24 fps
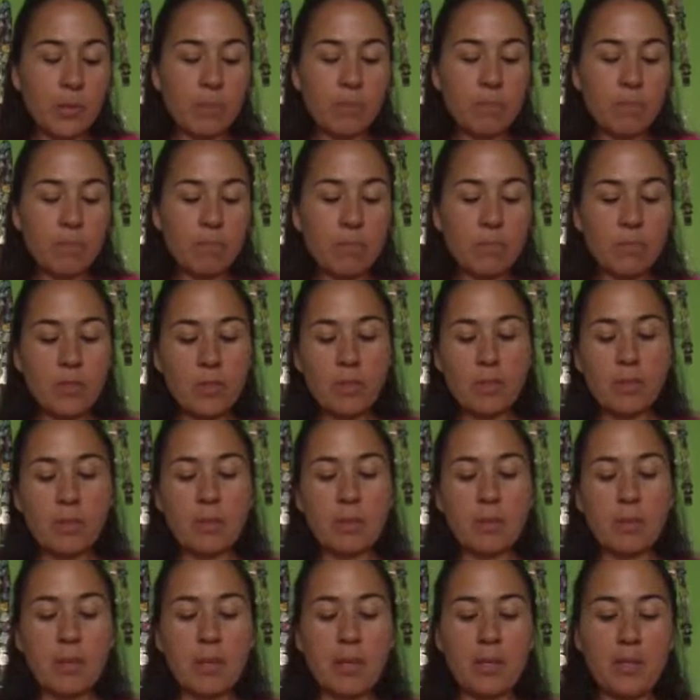I'm
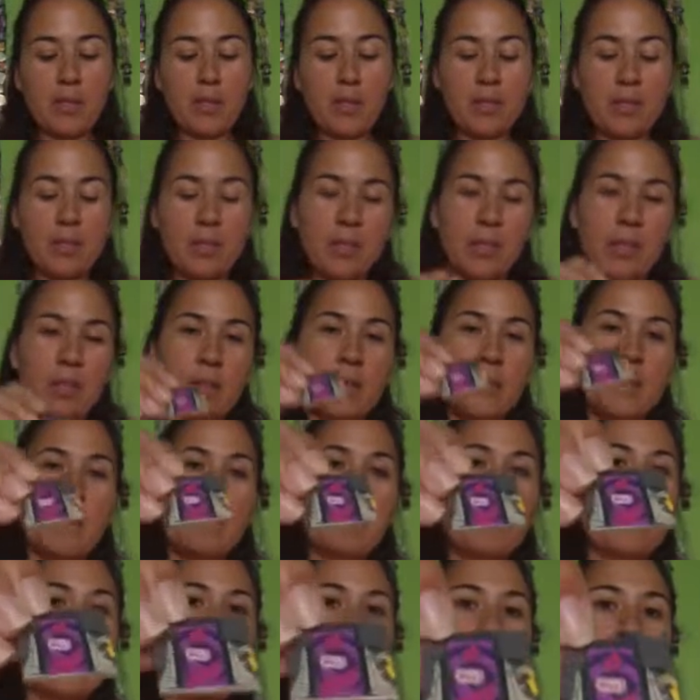taking them as.
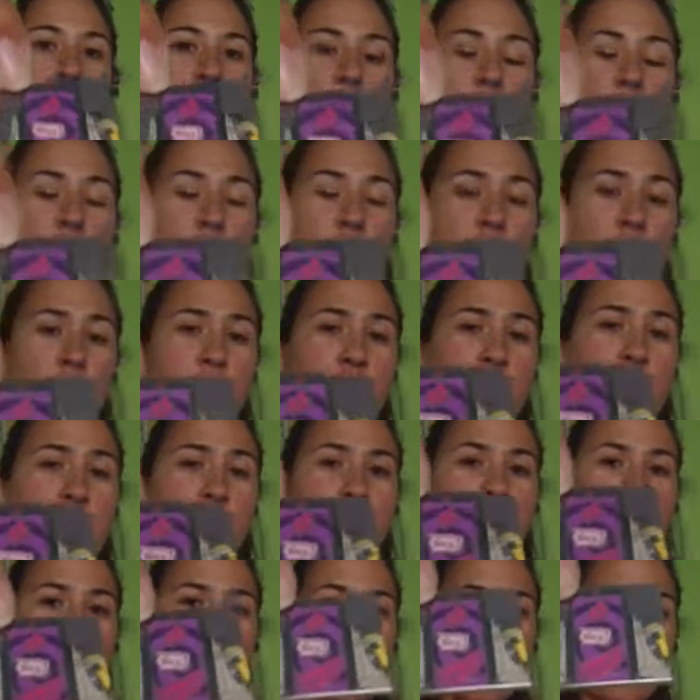This is
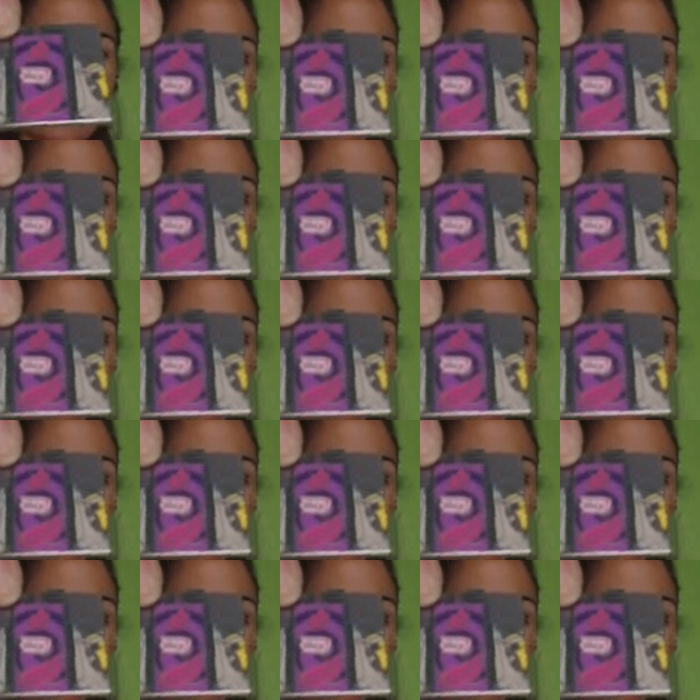Cheshire. I